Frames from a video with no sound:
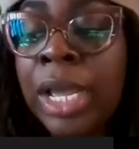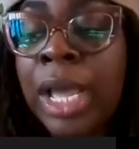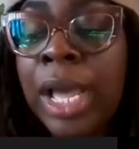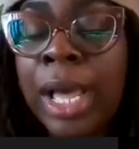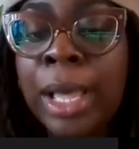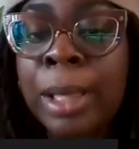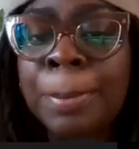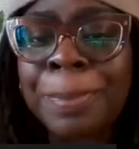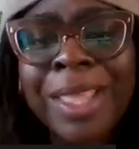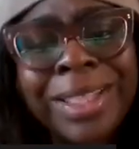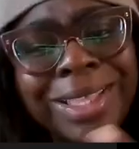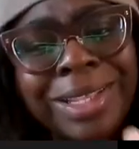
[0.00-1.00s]
And
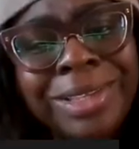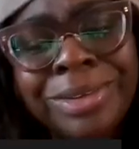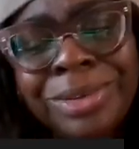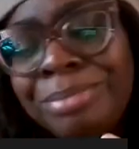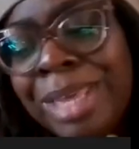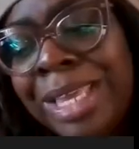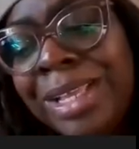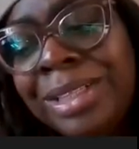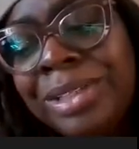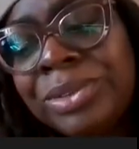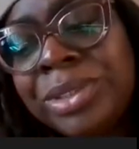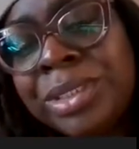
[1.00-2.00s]
then, making
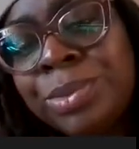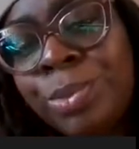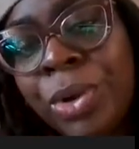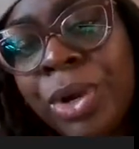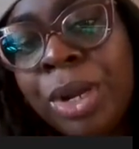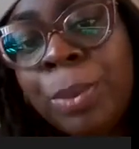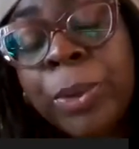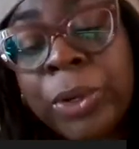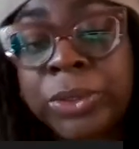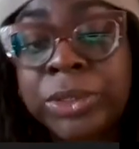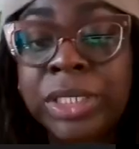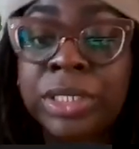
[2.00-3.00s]
those smart
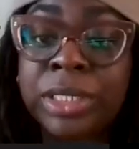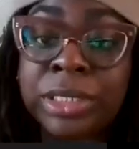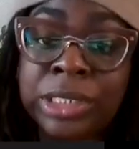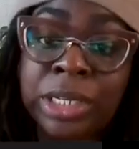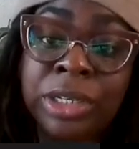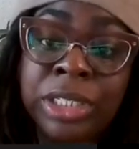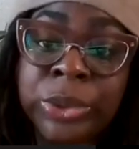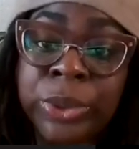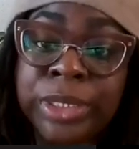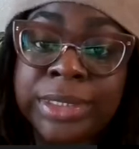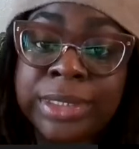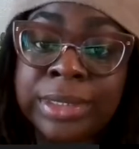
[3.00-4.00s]
protein and dairy
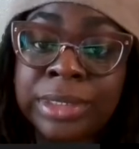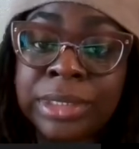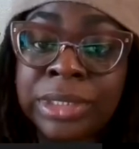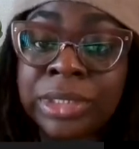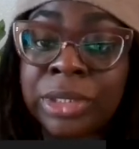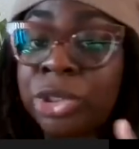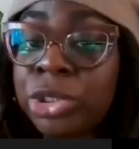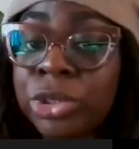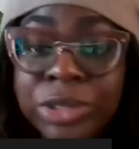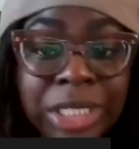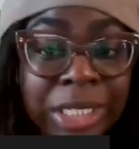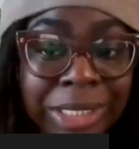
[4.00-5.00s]
choices. So
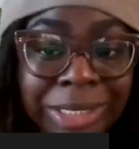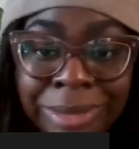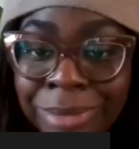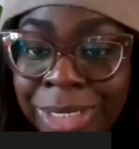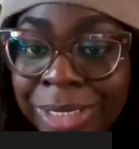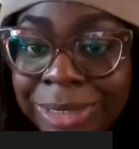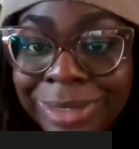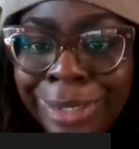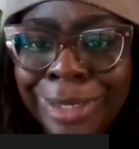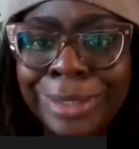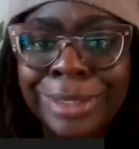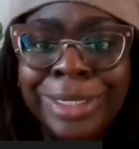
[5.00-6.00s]
choosing lean meats, like
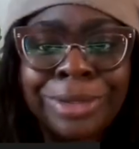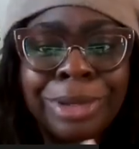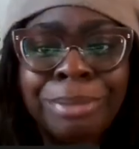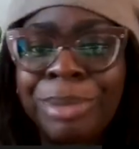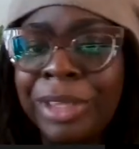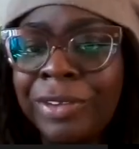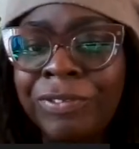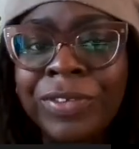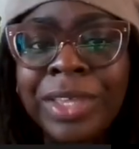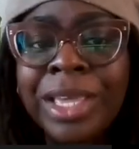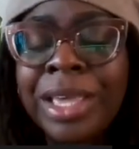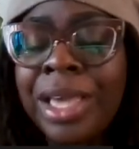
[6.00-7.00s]
a leaner beef,
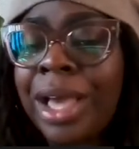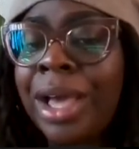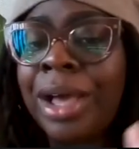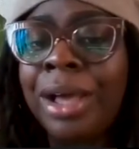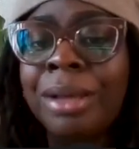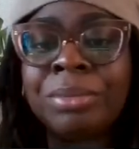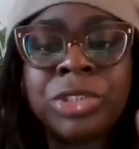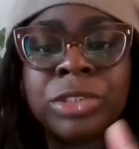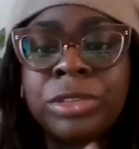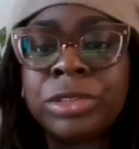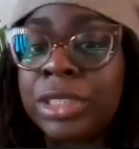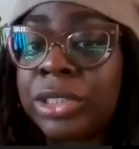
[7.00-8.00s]

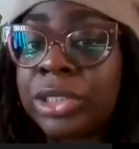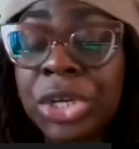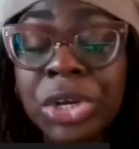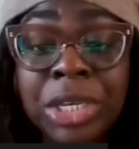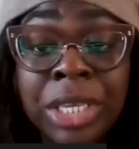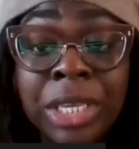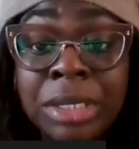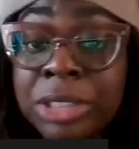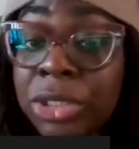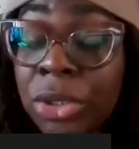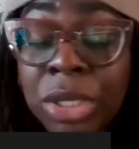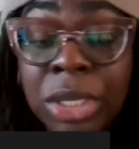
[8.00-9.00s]
choosing turkey.
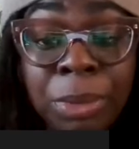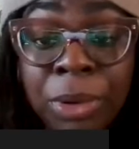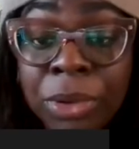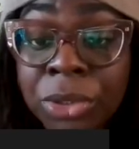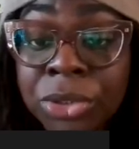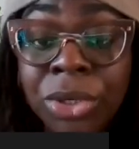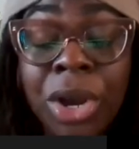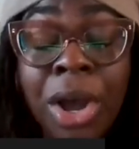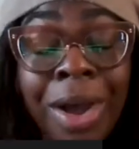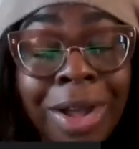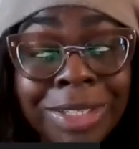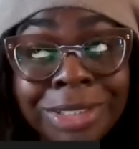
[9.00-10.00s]
Turkey burgers are
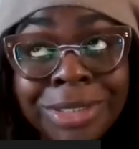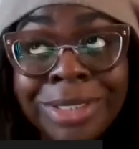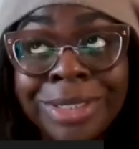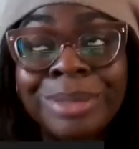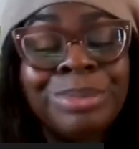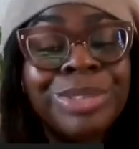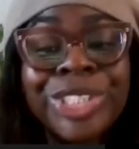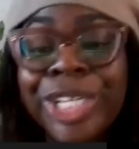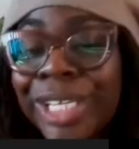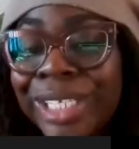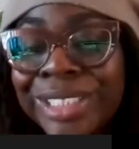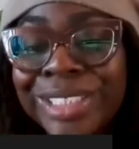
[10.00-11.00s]
awesome.
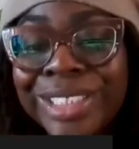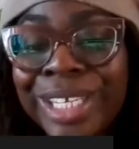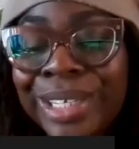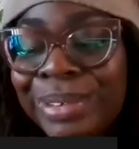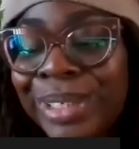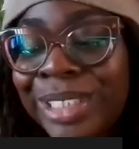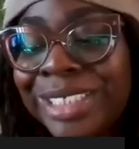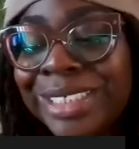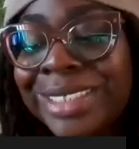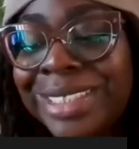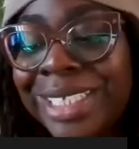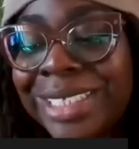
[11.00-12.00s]
Chicken sandwiches,
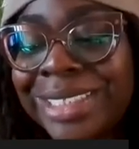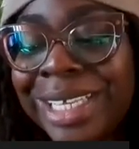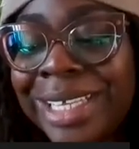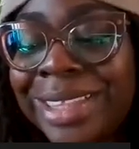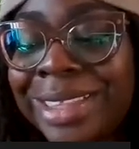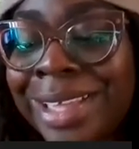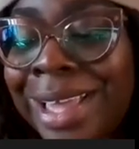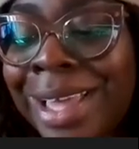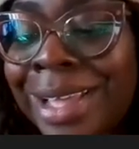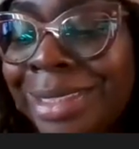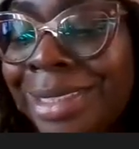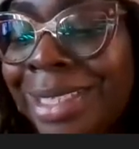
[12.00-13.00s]
things like
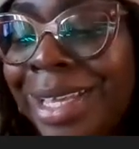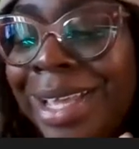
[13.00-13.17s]
that.